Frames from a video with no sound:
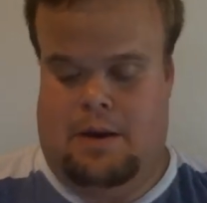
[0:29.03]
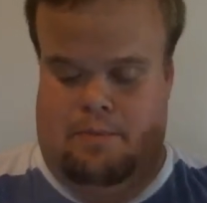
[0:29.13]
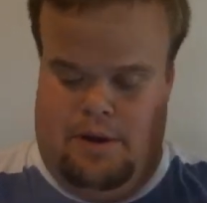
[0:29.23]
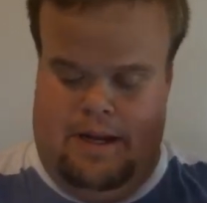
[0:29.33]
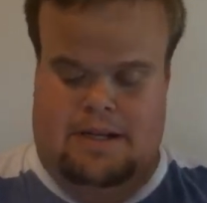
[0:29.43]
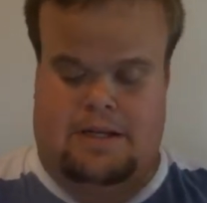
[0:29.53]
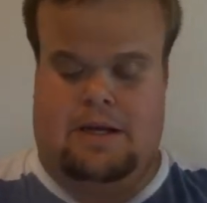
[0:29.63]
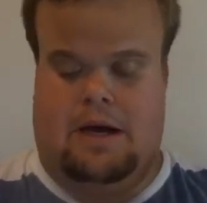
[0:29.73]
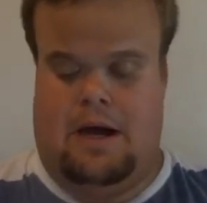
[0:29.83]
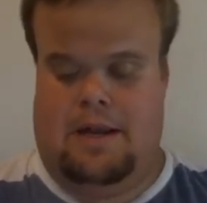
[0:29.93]
I predicted
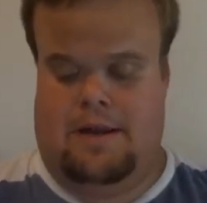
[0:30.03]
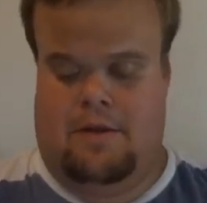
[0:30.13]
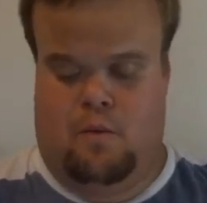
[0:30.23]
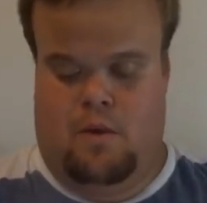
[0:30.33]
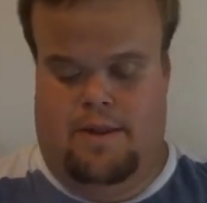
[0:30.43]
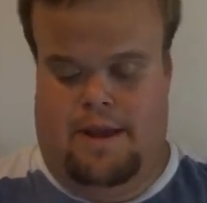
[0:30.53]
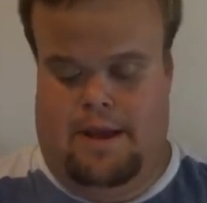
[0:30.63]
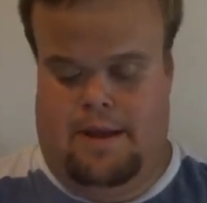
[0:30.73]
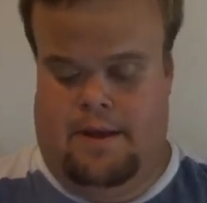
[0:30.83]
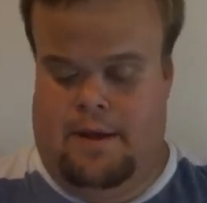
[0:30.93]
a Highlanders win there.